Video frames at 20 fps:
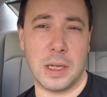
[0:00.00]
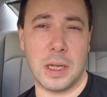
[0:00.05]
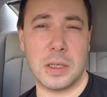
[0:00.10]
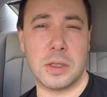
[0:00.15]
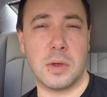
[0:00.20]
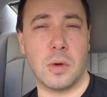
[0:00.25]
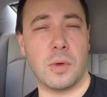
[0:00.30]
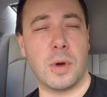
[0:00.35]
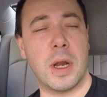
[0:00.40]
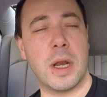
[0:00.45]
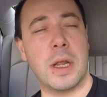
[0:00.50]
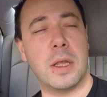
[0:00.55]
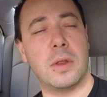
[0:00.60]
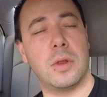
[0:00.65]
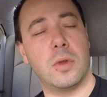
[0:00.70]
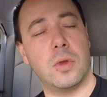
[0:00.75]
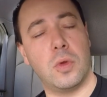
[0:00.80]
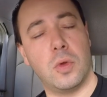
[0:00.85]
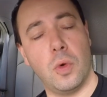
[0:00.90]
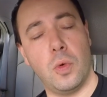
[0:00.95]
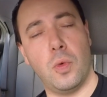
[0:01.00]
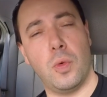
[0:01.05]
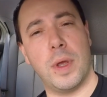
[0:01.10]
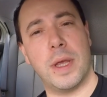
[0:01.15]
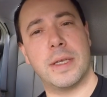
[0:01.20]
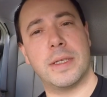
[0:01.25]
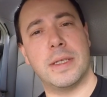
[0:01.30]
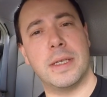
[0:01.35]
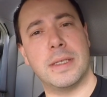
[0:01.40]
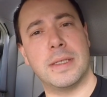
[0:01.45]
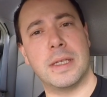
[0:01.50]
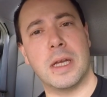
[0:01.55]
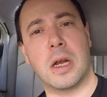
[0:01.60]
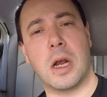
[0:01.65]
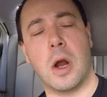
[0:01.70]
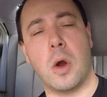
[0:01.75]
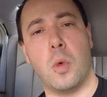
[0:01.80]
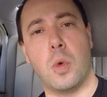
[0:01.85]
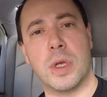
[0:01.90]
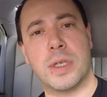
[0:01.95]
That's already 2 weeks since the
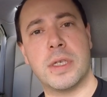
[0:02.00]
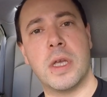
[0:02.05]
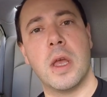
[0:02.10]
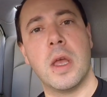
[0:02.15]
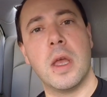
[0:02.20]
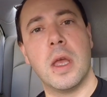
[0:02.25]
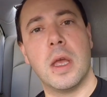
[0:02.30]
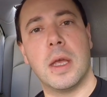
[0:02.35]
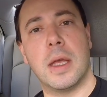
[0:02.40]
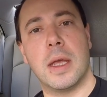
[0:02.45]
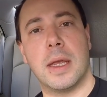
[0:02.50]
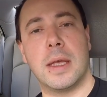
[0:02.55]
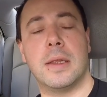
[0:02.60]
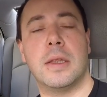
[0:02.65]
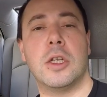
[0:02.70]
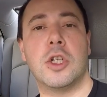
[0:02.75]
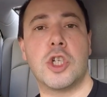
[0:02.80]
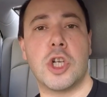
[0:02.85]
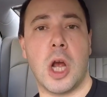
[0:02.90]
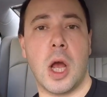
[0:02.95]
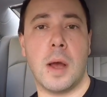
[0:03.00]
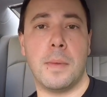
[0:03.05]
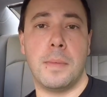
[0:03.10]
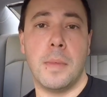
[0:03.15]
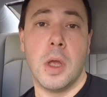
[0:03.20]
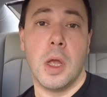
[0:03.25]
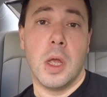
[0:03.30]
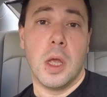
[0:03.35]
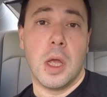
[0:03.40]
car was in the shop,